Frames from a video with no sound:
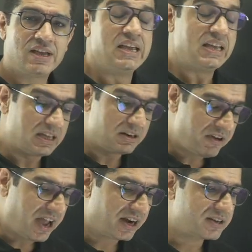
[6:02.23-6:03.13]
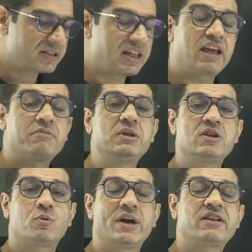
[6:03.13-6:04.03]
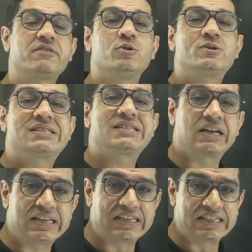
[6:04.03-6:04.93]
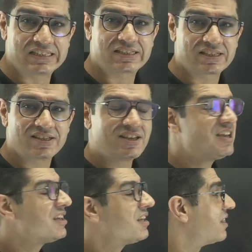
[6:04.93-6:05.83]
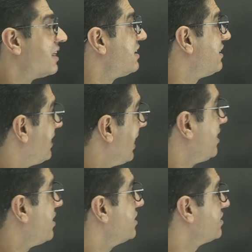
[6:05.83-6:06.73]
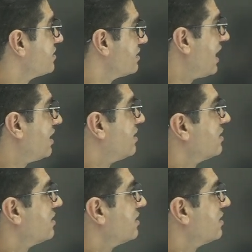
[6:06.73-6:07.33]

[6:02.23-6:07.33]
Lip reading: In fact, there have been quite a few studies that tell us that